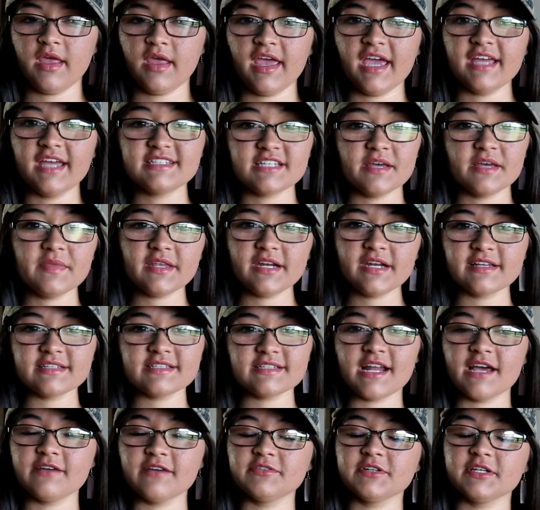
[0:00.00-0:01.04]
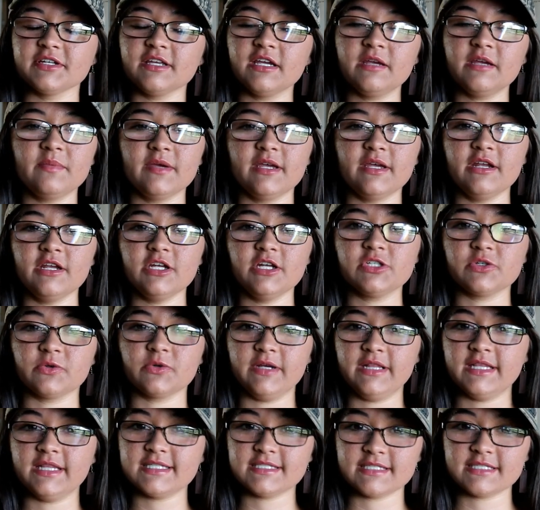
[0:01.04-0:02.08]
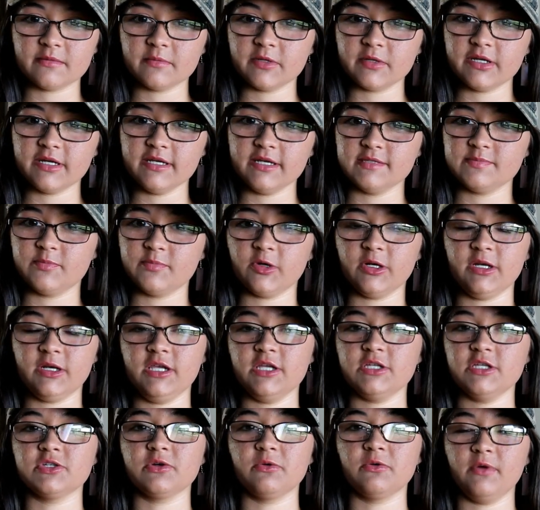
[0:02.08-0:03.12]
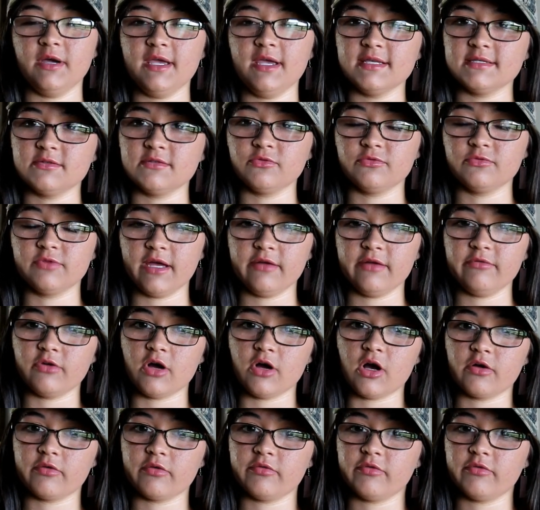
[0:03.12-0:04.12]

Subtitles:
And something else that I've really been enjoying this summer is Brittney Joy's Red Rock